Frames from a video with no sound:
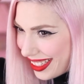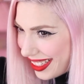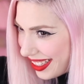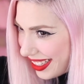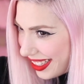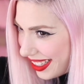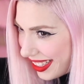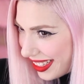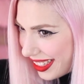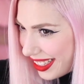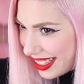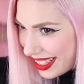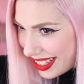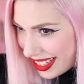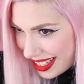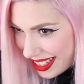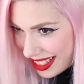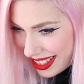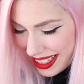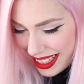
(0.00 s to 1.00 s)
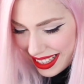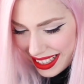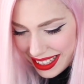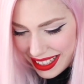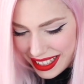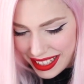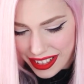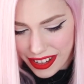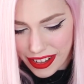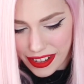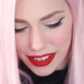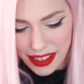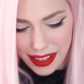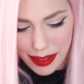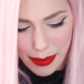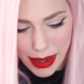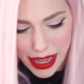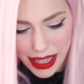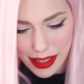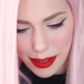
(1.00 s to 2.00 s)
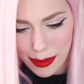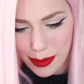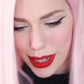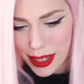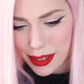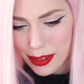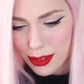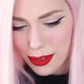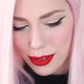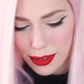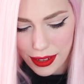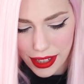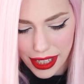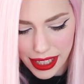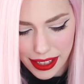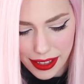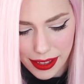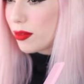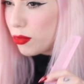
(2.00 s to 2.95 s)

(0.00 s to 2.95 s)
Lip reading: I think this is like not the best way to do it.